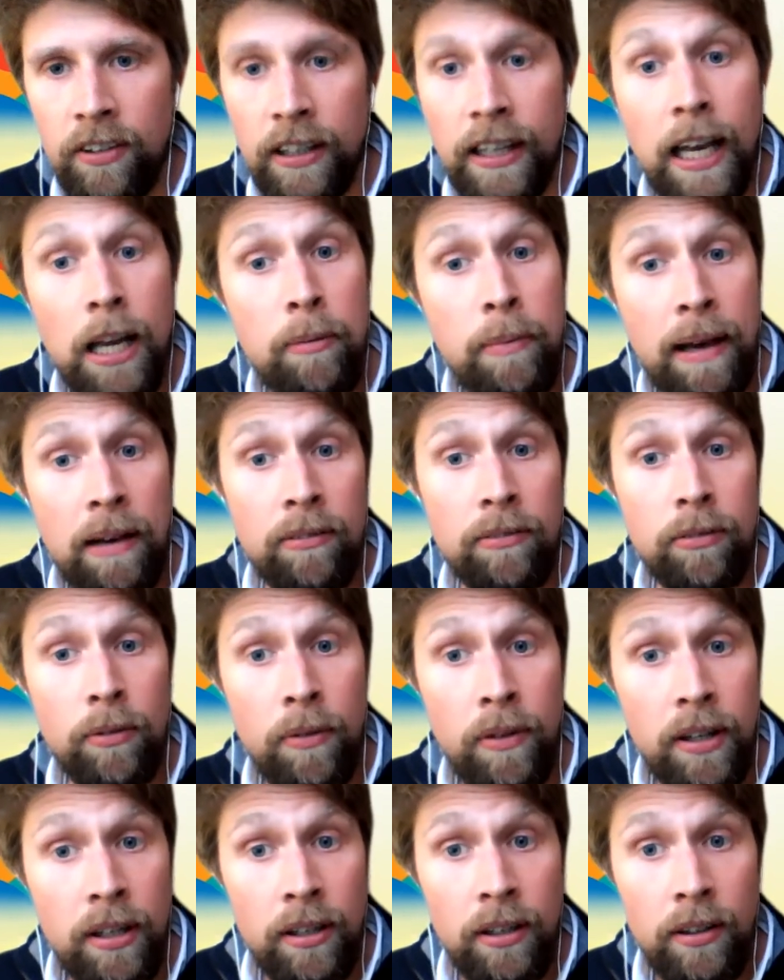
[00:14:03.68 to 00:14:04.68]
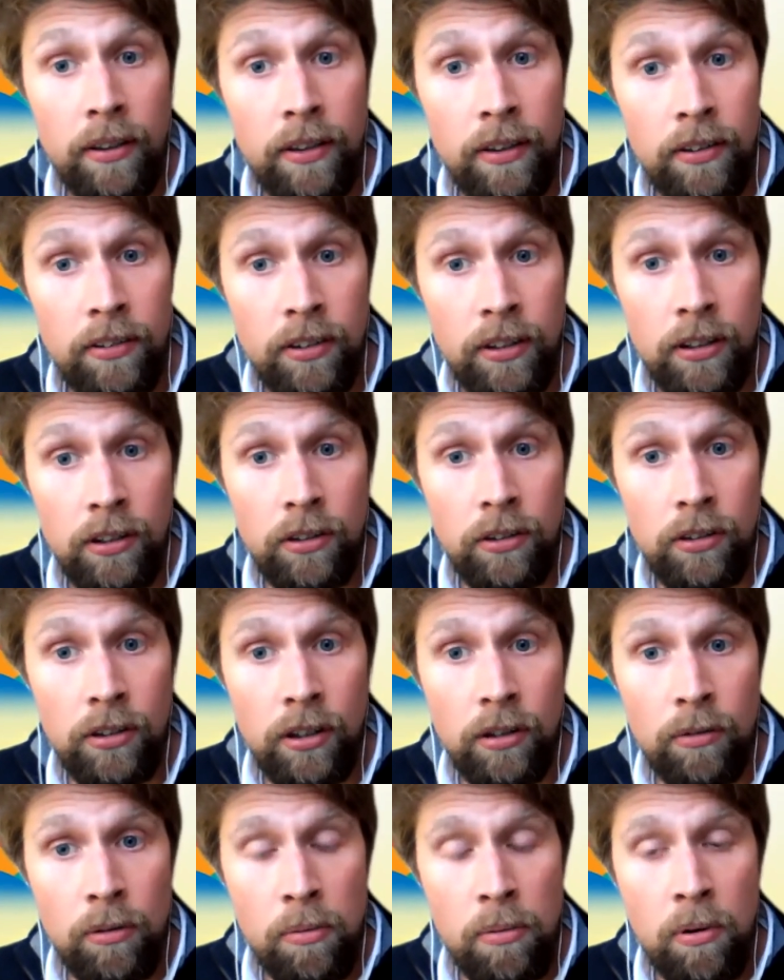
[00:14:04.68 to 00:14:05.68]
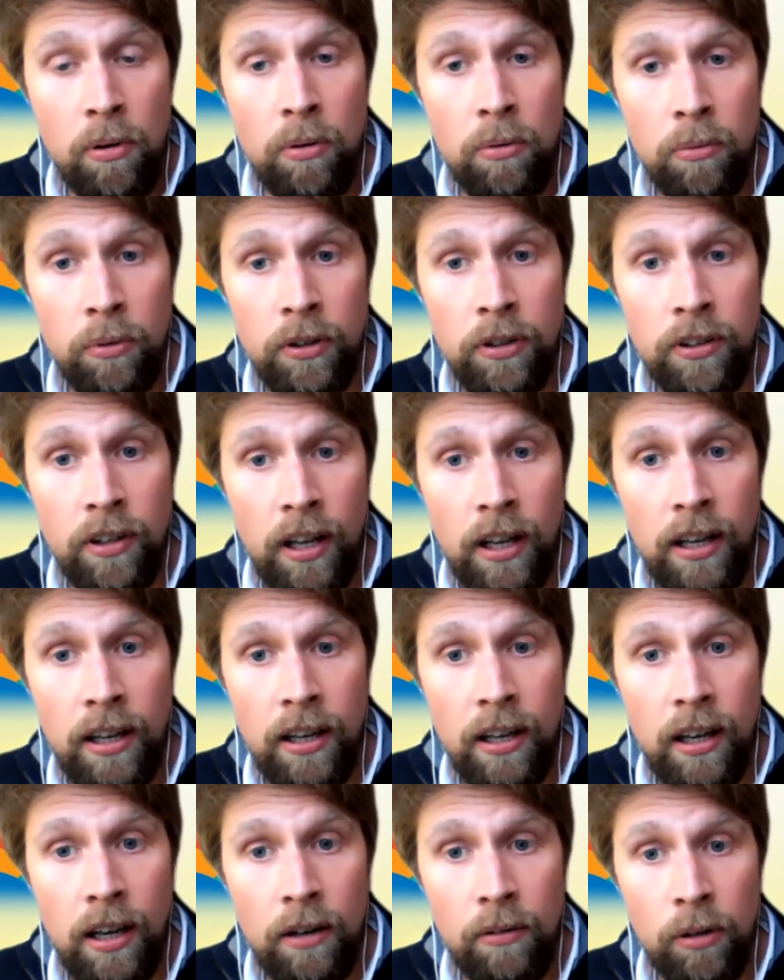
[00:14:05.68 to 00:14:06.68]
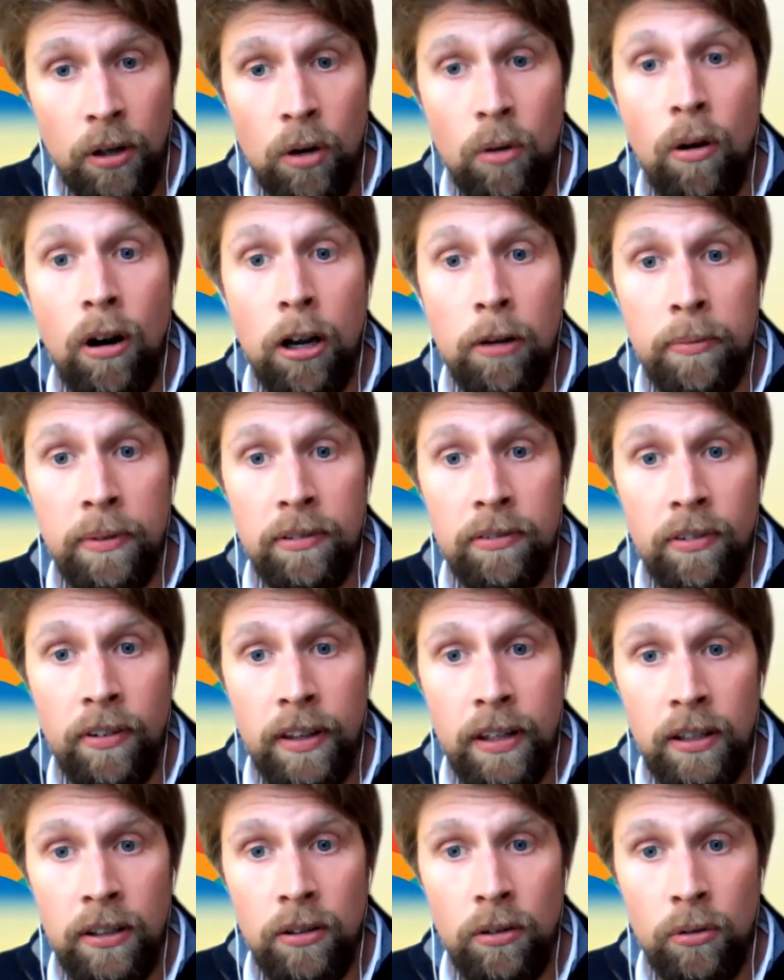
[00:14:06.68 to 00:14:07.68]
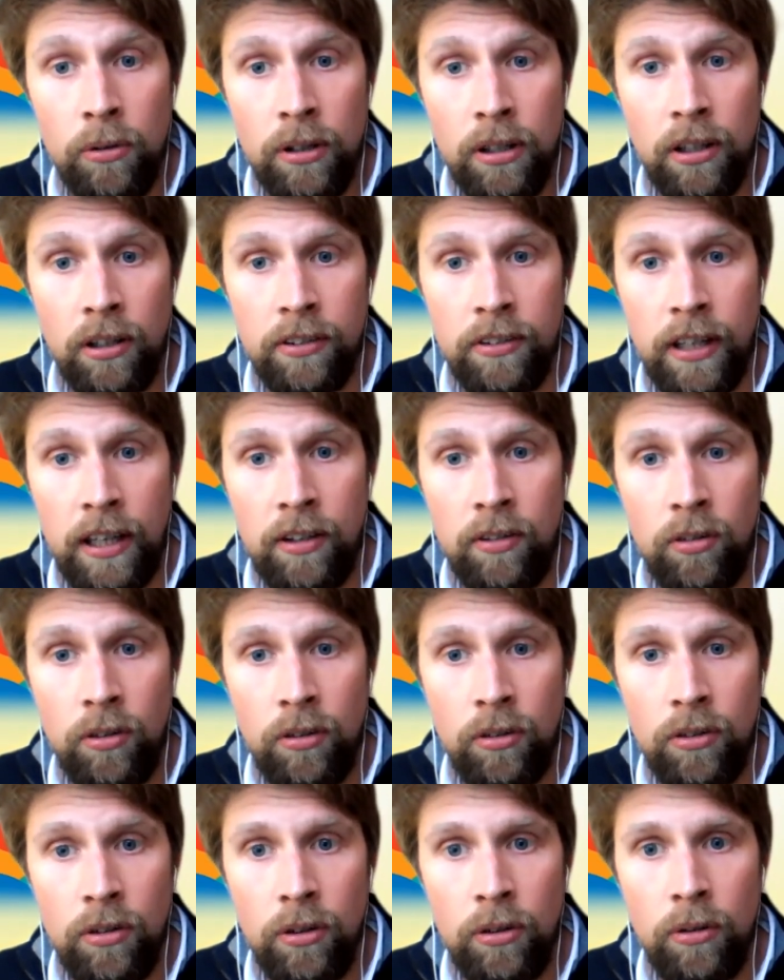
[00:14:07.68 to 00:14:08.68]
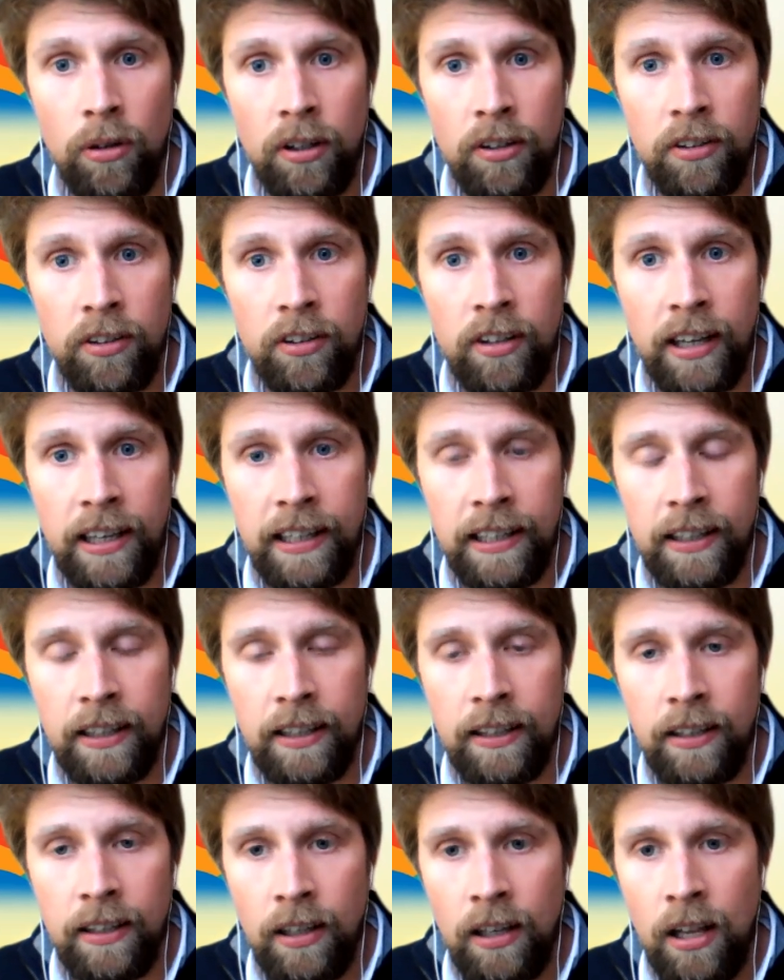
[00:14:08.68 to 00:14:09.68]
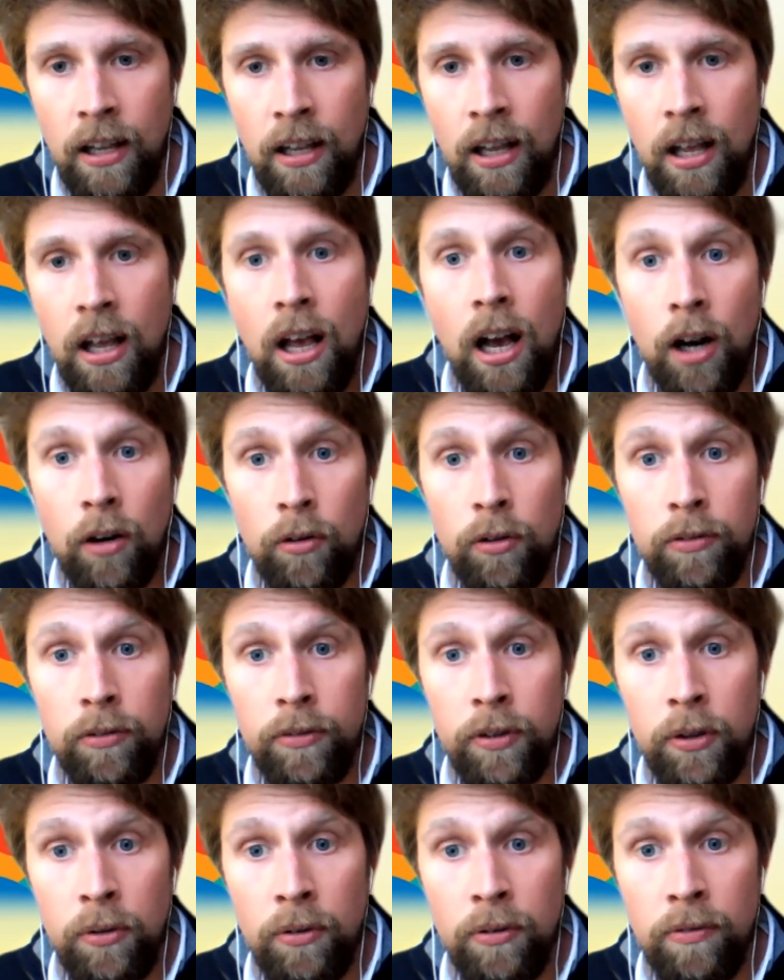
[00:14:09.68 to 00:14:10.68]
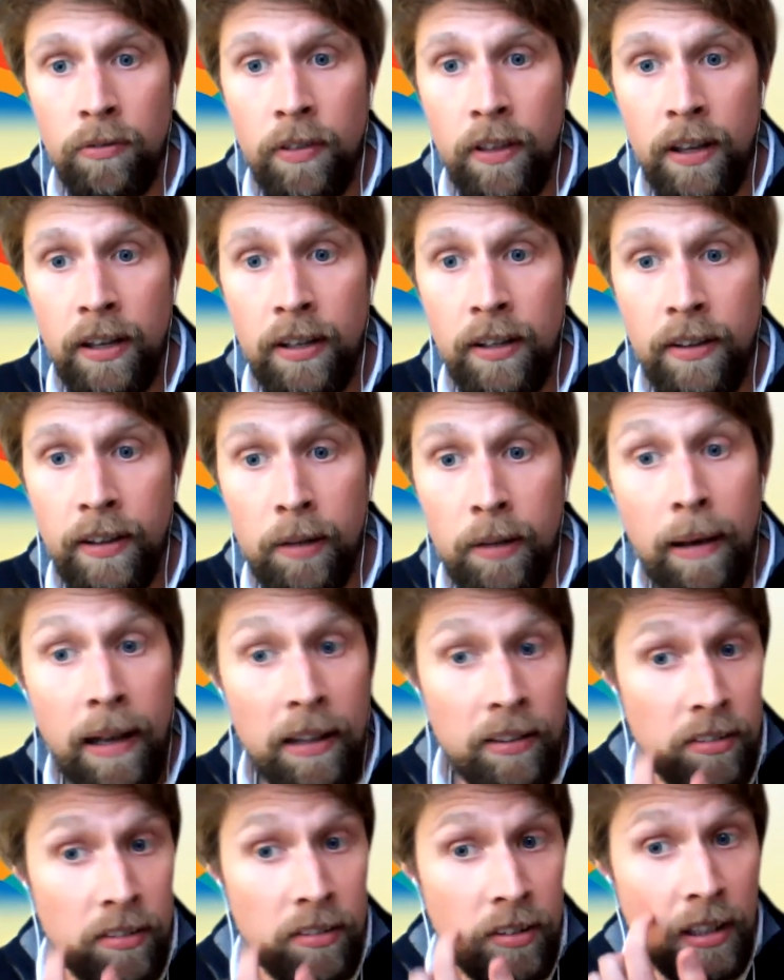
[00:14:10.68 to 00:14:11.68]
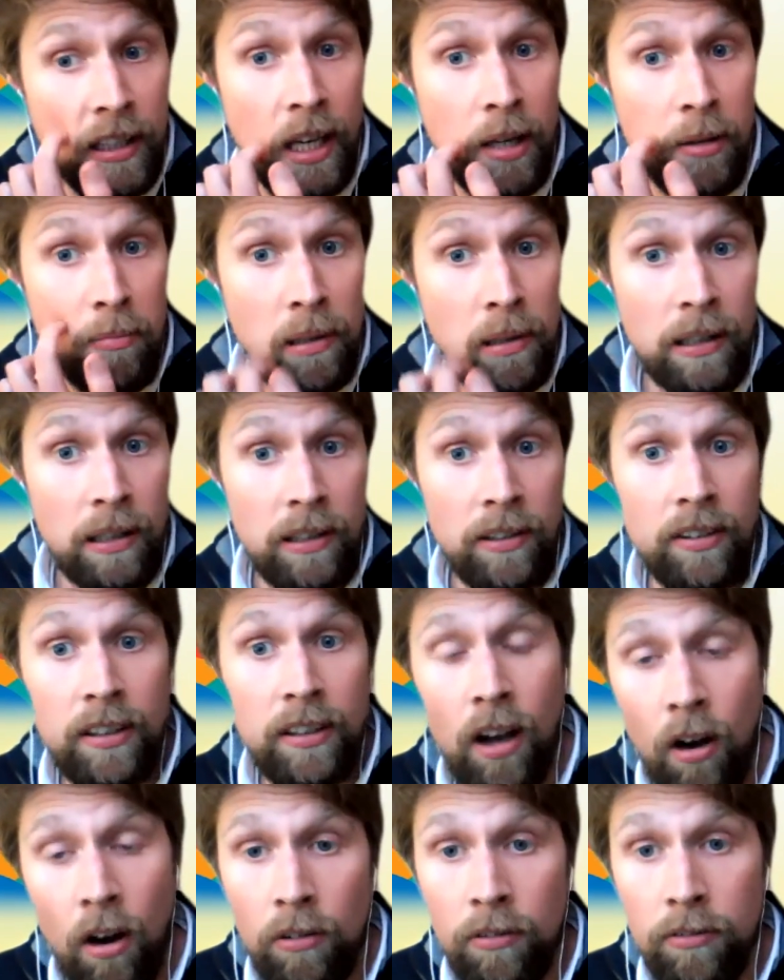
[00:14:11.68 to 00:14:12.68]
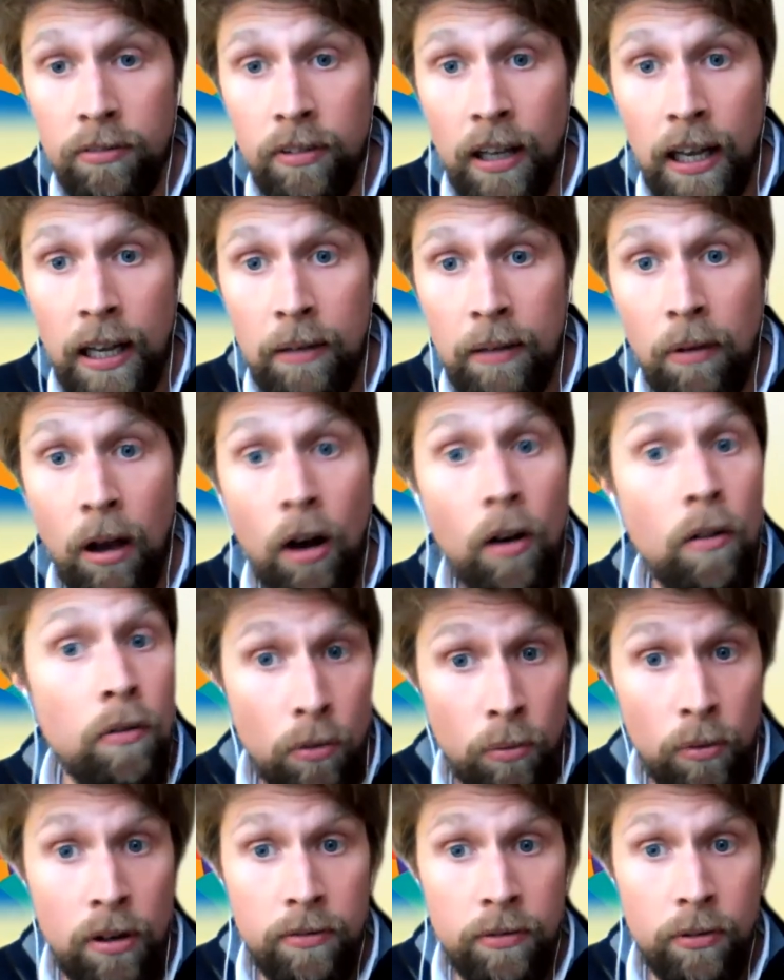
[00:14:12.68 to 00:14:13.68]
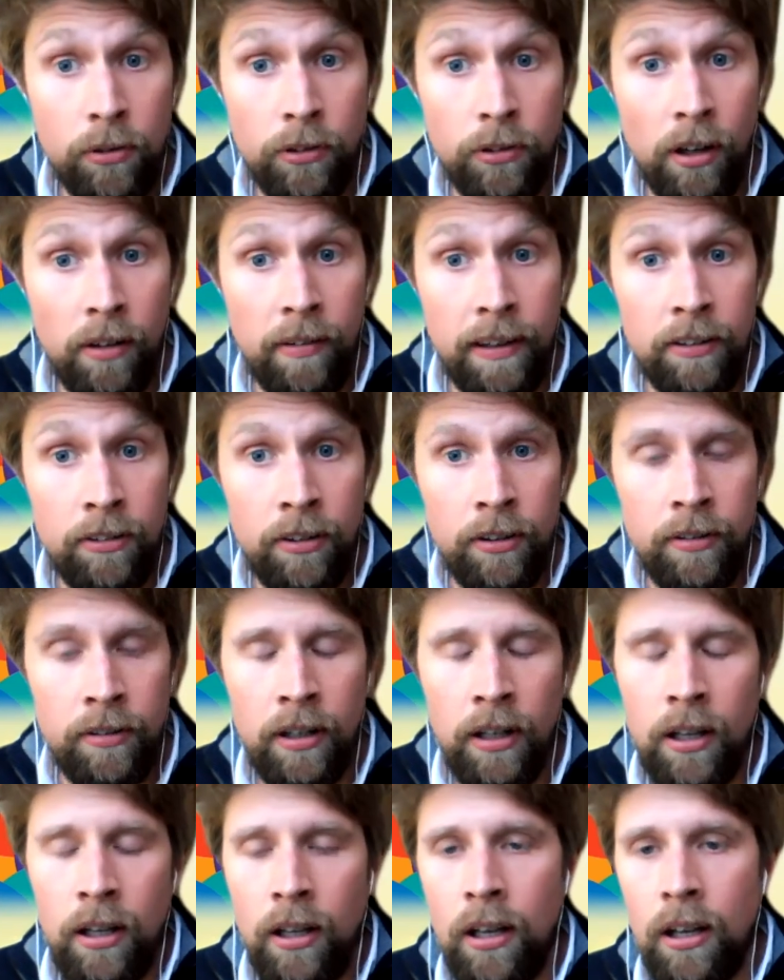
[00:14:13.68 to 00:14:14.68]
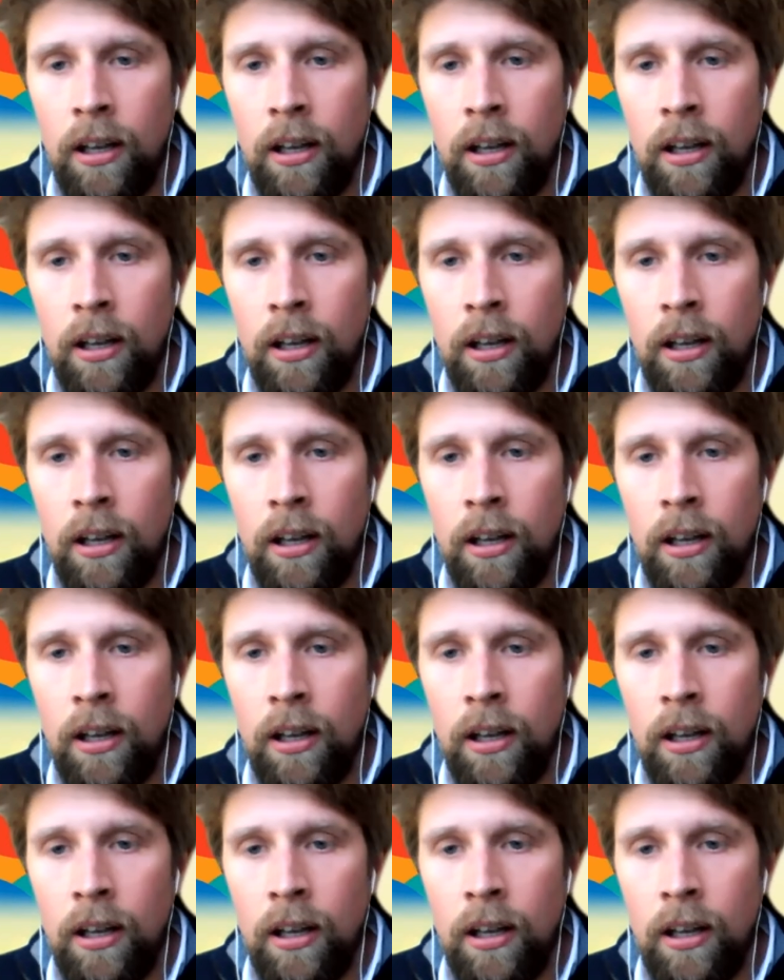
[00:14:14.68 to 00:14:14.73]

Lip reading: that came out from the CQC report was a requirement for the organisation to undertake a review of the capacity and capability of the Workforce Directorate,